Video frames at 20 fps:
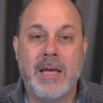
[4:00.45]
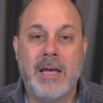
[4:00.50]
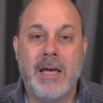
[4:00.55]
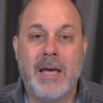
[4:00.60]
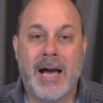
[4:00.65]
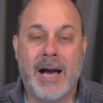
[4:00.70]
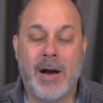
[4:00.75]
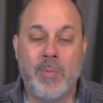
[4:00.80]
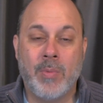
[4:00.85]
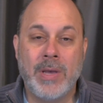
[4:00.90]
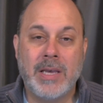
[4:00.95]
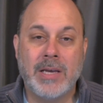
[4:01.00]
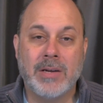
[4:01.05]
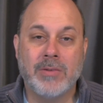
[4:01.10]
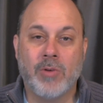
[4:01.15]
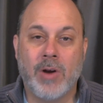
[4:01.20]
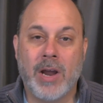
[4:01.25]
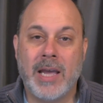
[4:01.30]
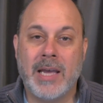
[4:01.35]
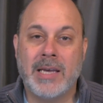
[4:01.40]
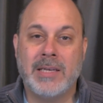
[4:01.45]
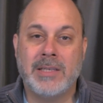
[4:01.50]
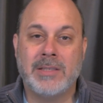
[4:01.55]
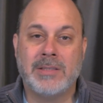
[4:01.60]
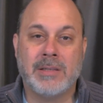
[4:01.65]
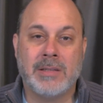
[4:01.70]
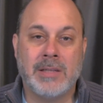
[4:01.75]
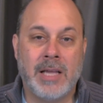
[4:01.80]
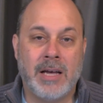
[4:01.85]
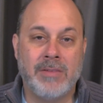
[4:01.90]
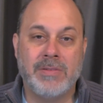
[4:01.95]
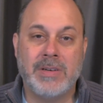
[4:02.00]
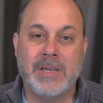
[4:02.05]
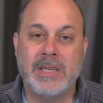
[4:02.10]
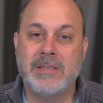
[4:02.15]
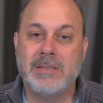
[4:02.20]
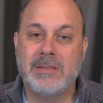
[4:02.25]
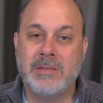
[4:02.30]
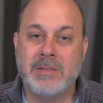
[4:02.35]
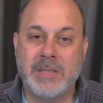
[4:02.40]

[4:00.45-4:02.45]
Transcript: how we can raise loving,